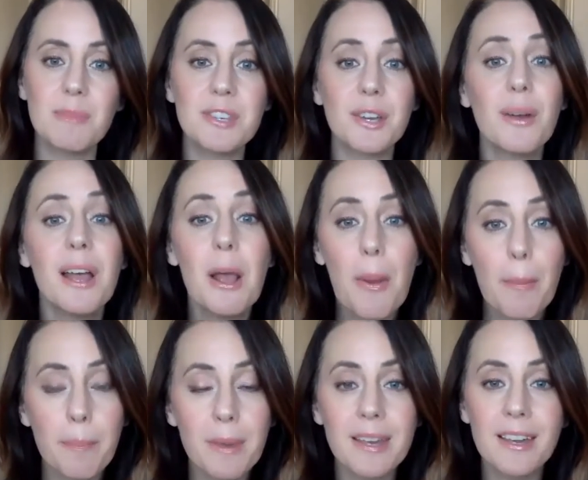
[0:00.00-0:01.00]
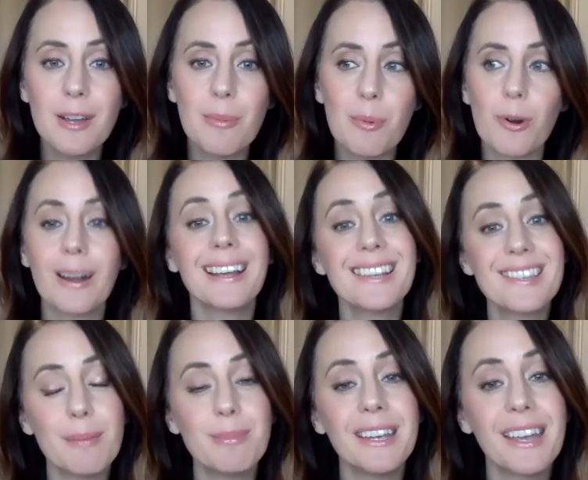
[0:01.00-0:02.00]
So being more
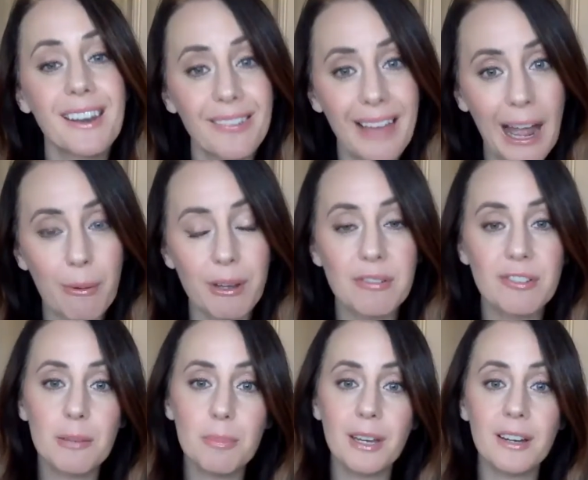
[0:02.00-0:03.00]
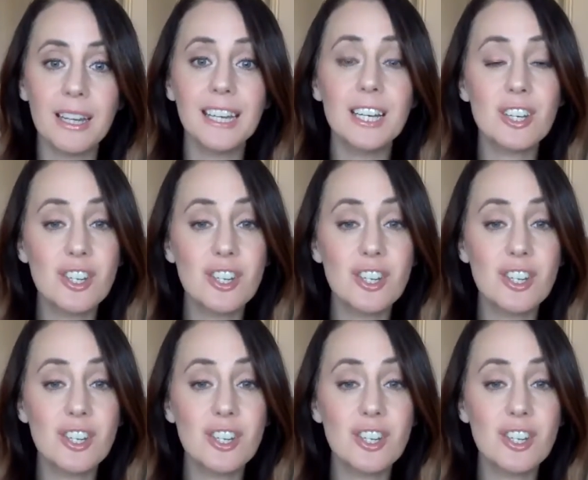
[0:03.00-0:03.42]
accepting and allowing for a period